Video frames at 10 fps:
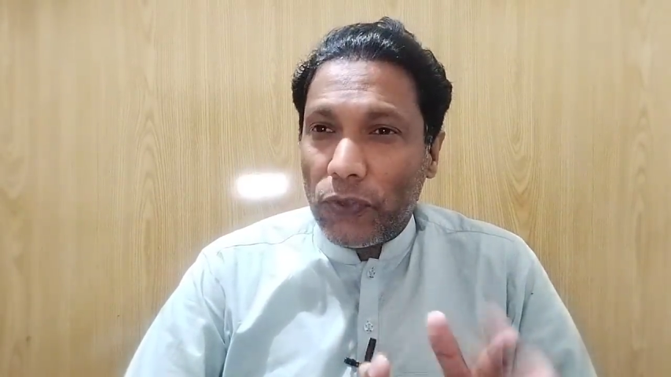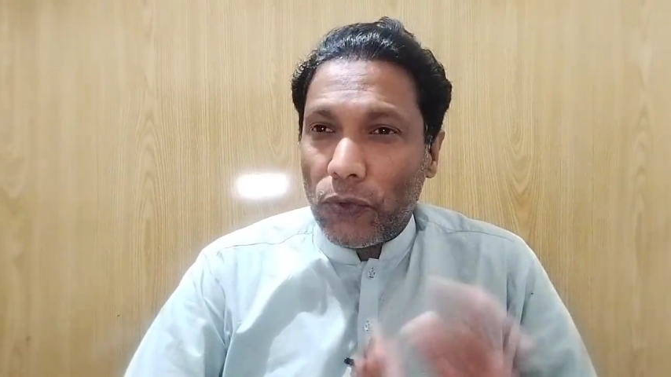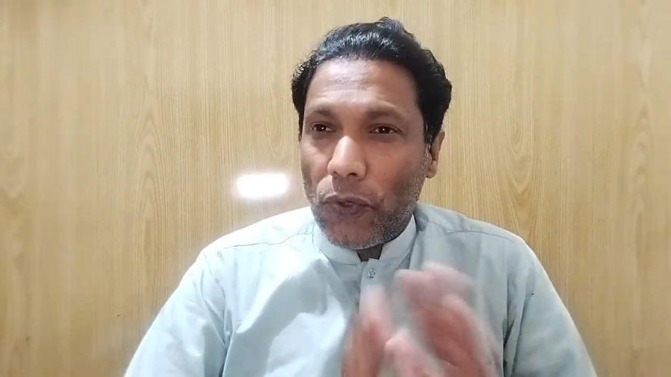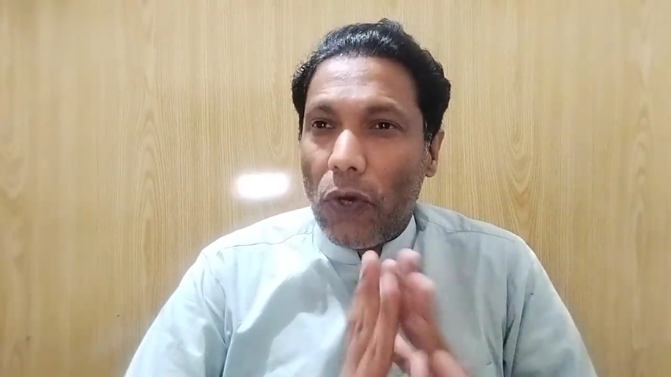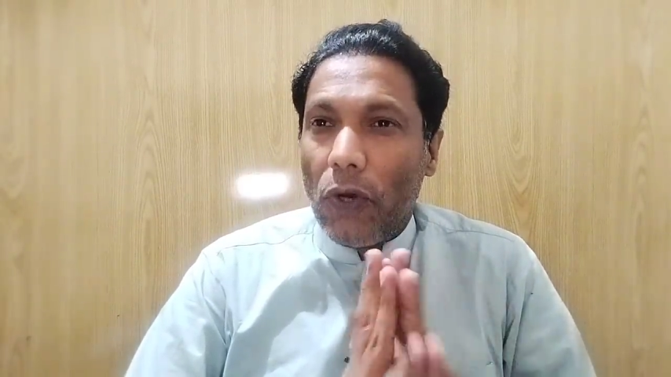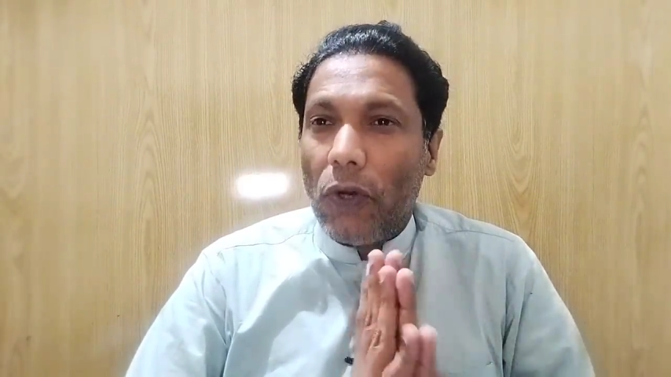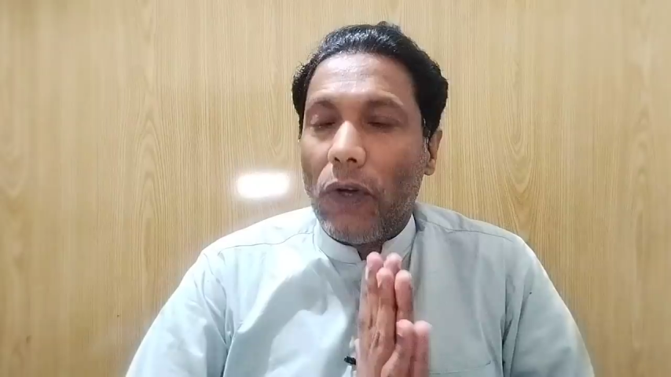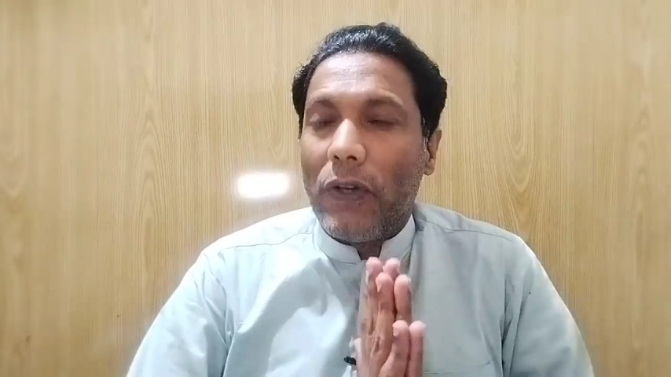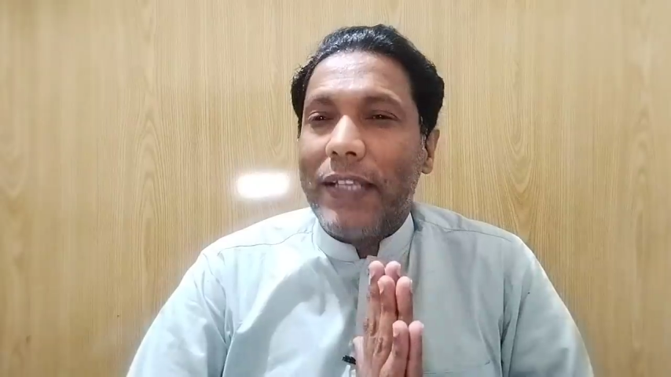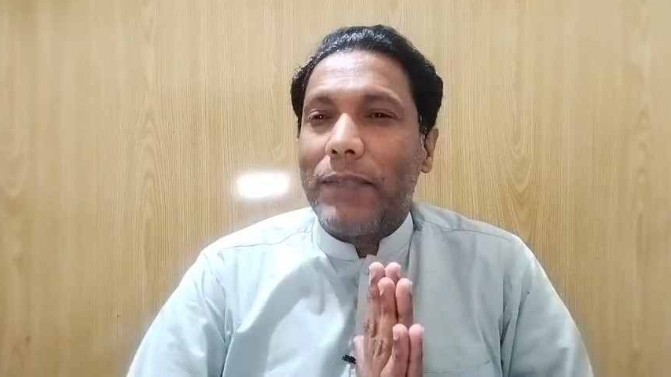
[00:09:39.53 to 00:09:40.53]

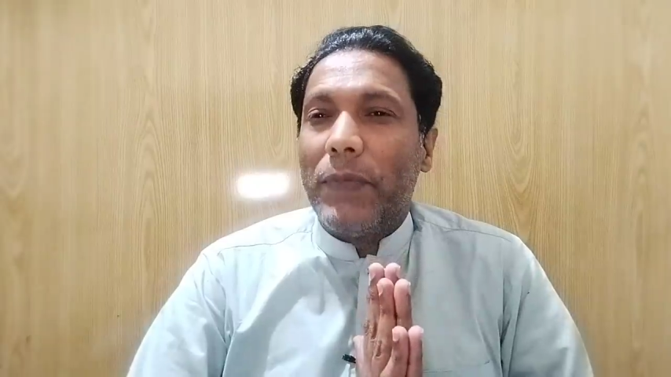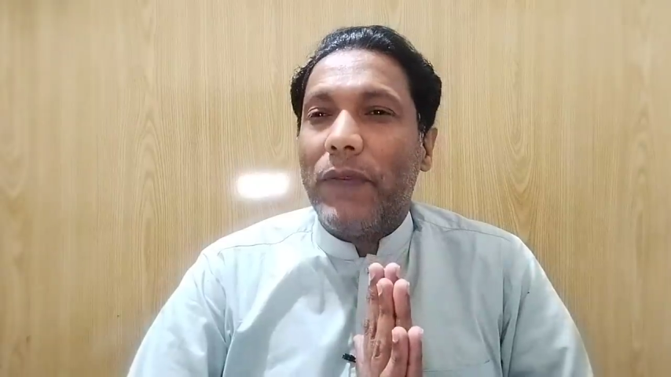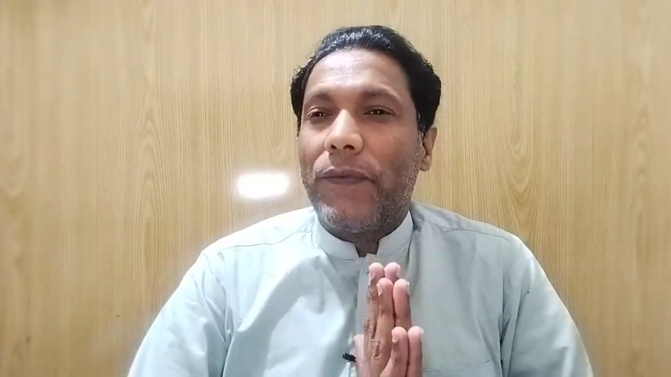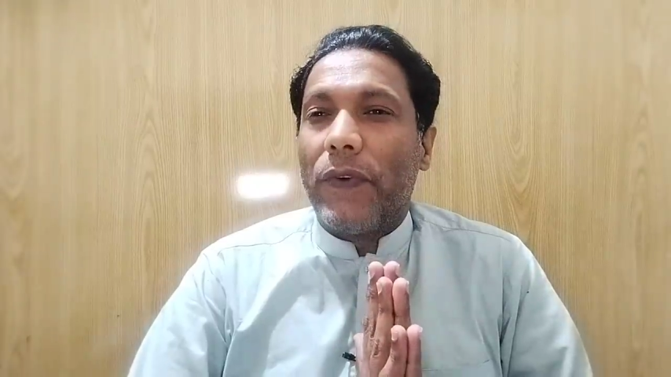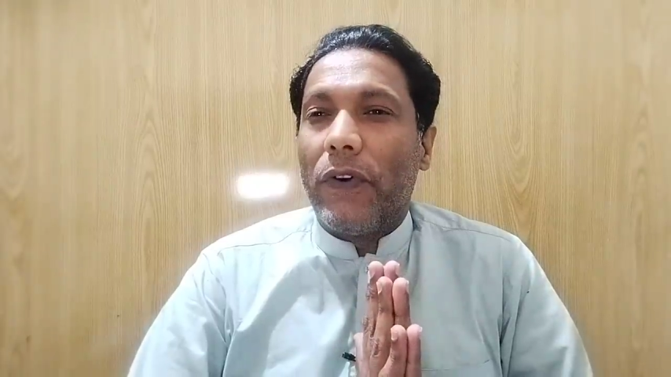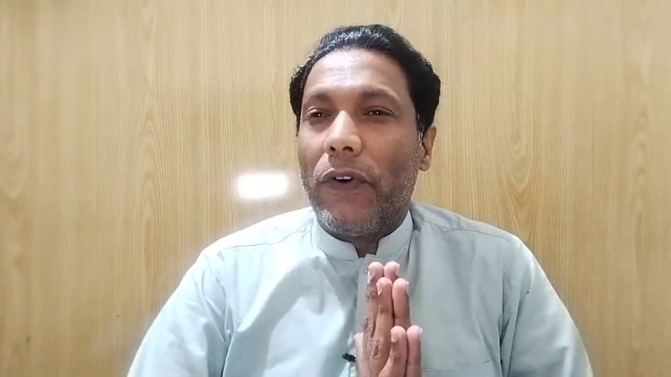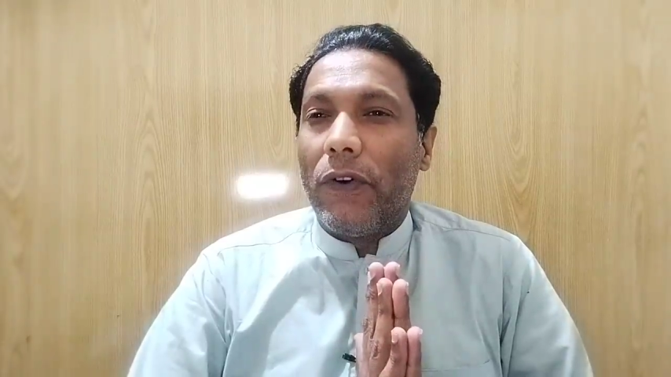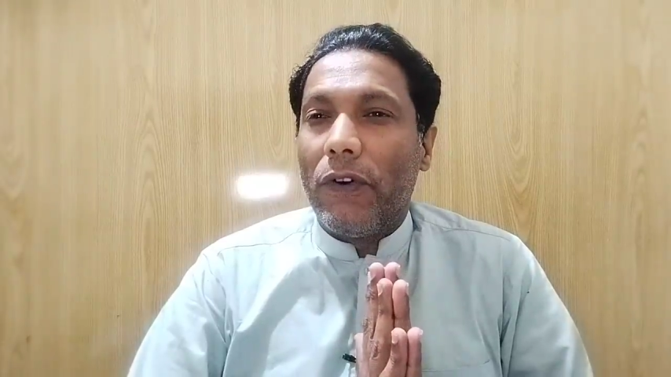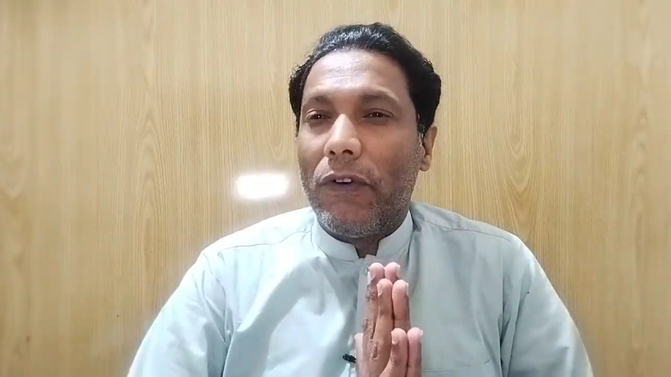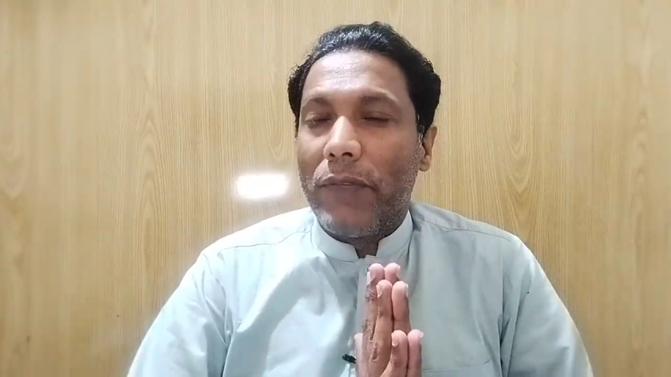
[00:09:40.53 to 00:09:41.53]
squad has been
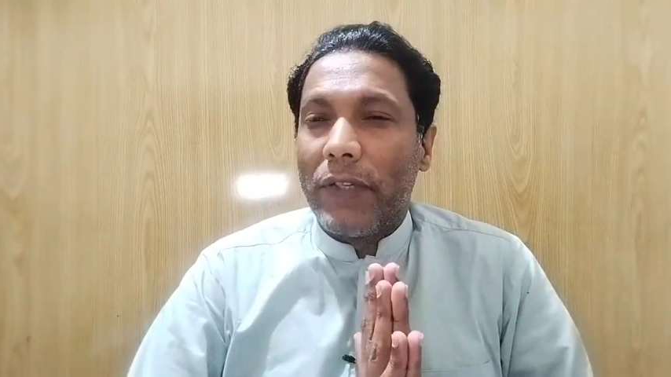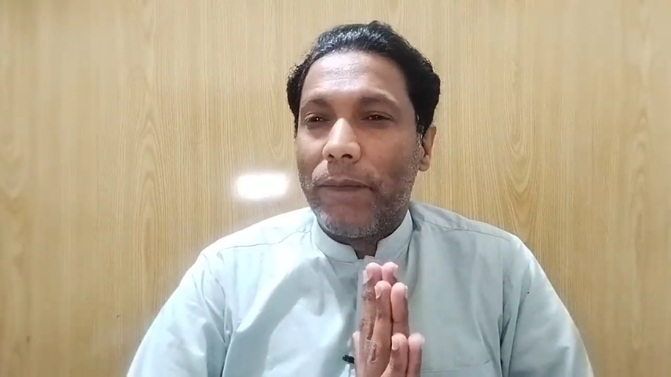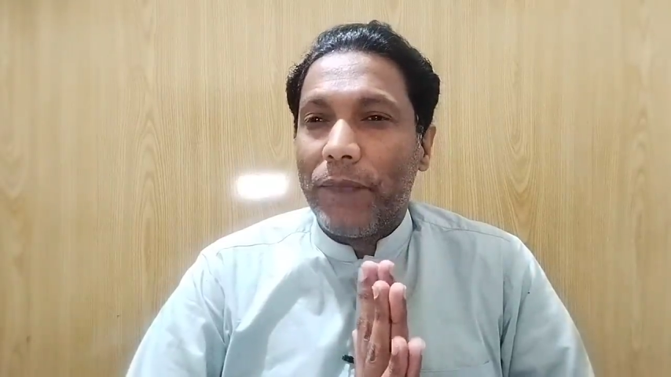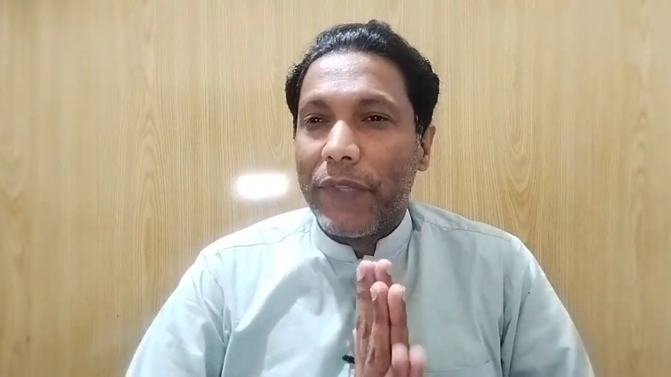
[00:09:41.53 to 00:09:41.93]
formed